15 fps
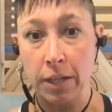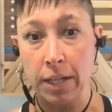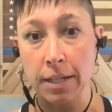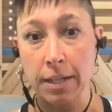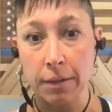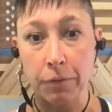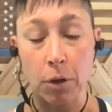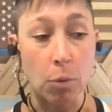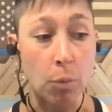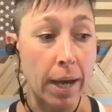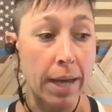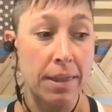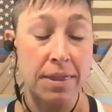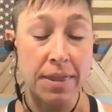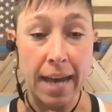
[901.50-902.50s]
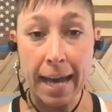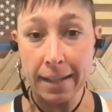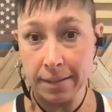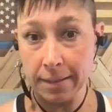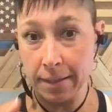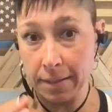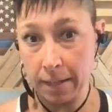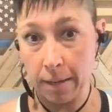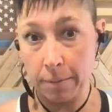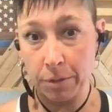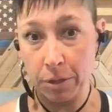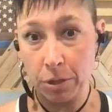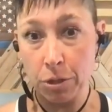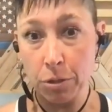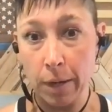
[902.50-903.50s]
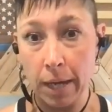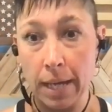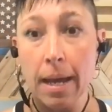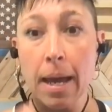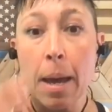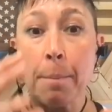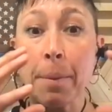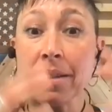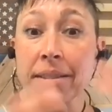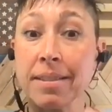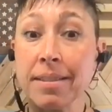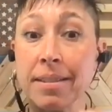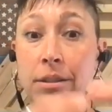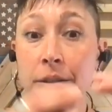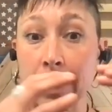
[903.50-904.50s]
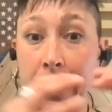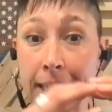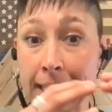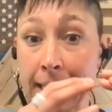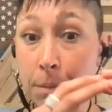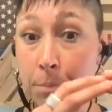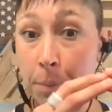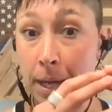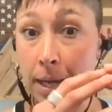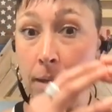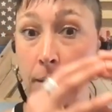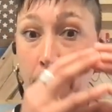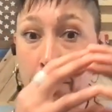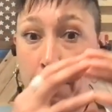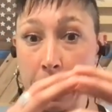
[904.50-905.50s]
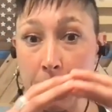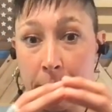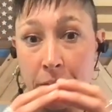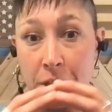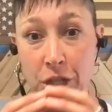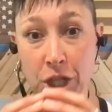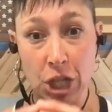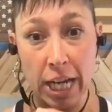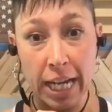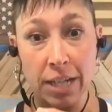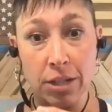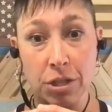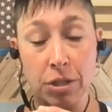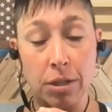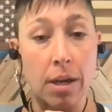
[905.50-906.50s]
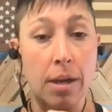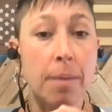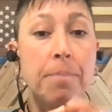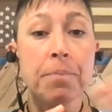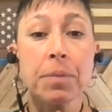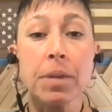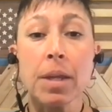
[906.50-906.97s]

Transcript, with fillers: in a different way, that's the time to do it, but still keep it, maybe change the